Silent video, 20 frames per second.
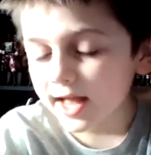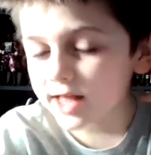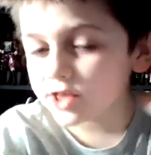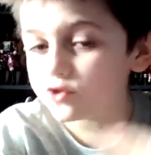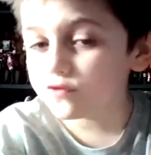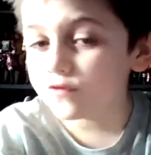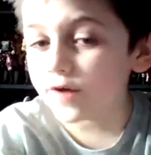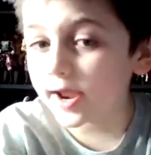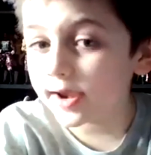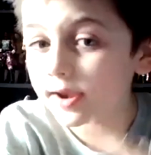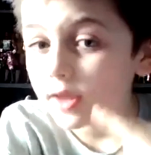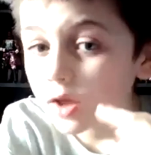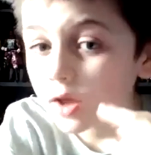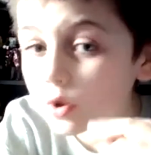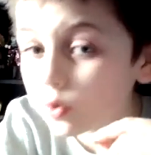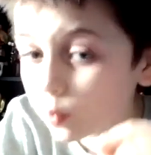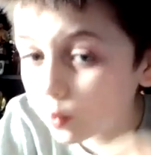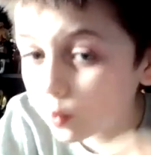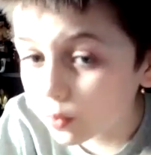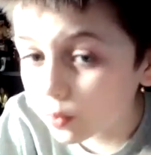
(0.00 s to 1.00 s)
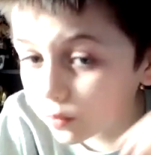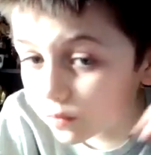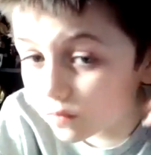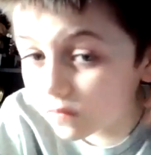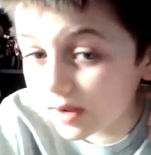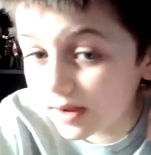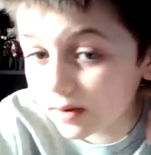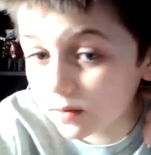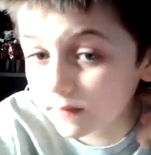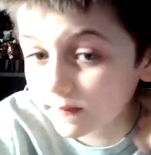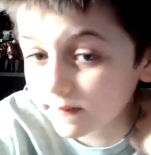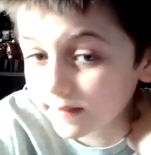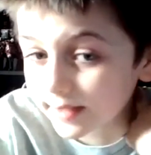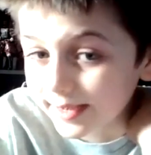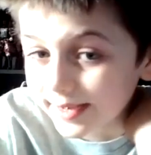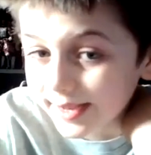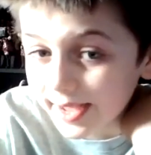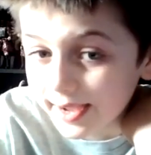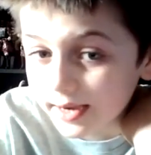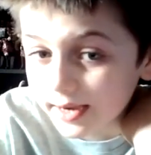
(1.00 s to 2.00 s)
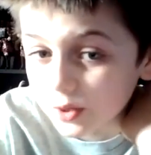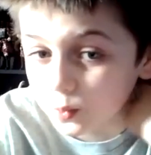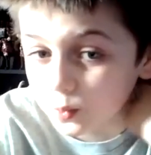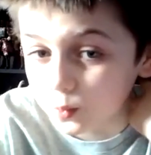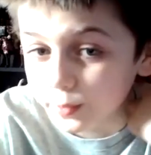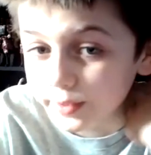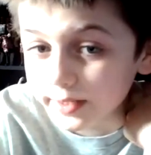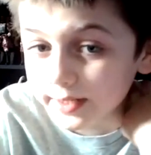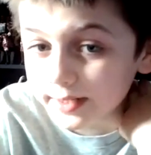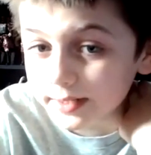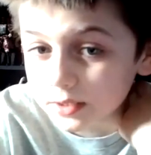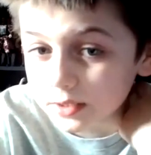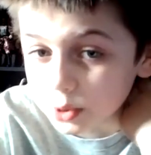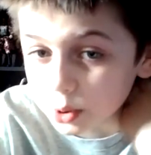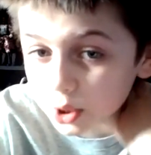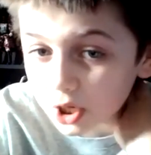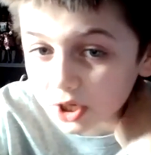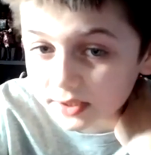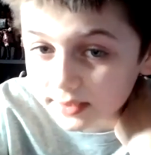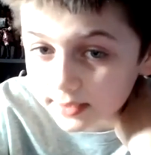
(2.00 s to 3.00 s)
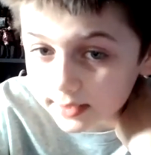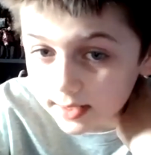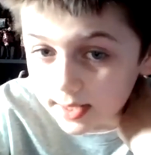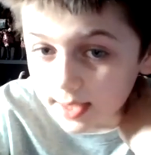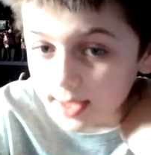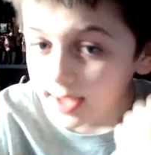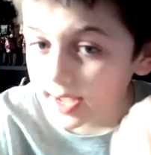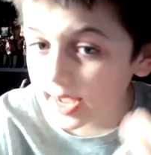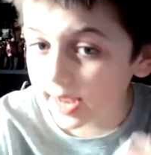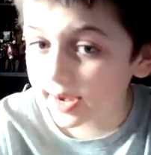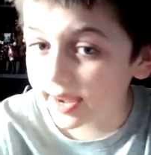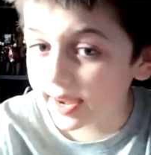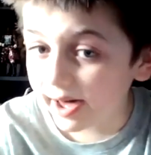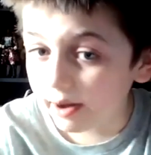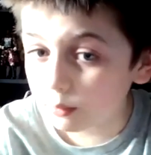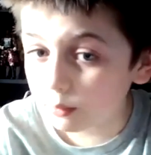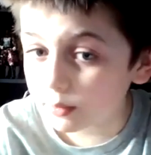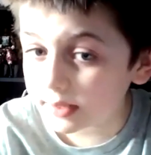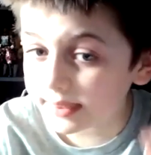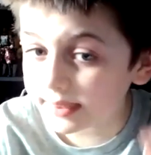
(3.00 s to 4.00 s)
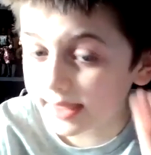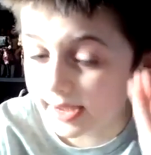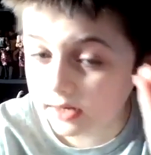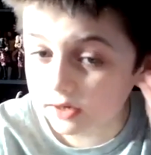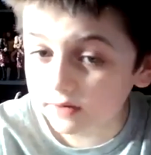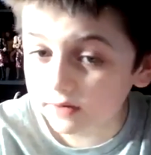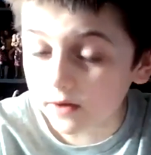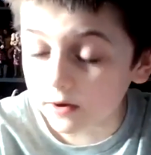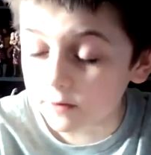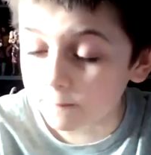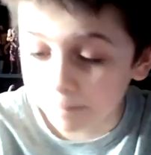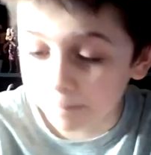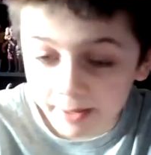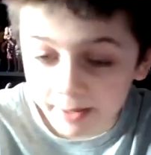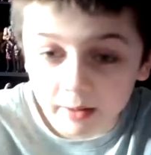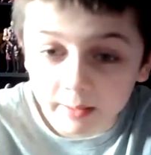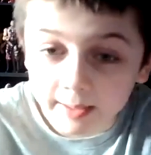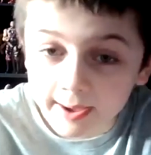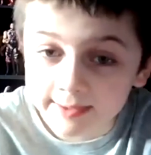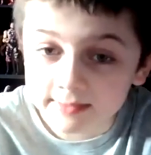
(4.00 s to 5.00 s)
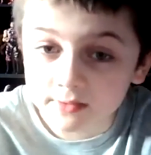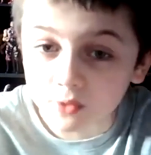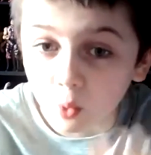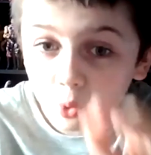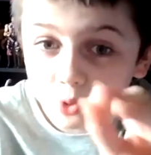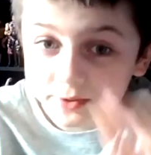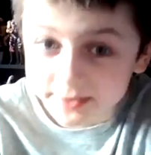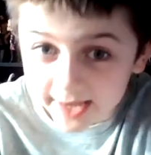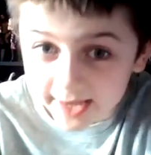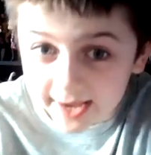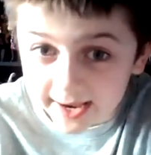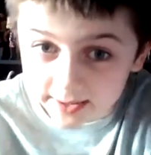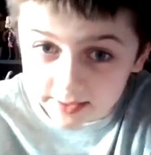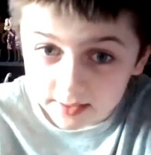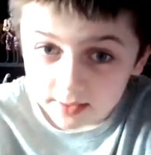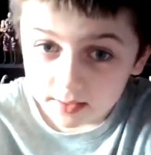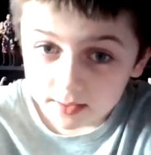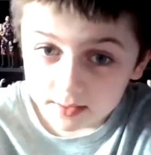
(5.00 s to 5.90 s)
and you've had you had the neck reconstructed, and that could have got you paralyzed or dead.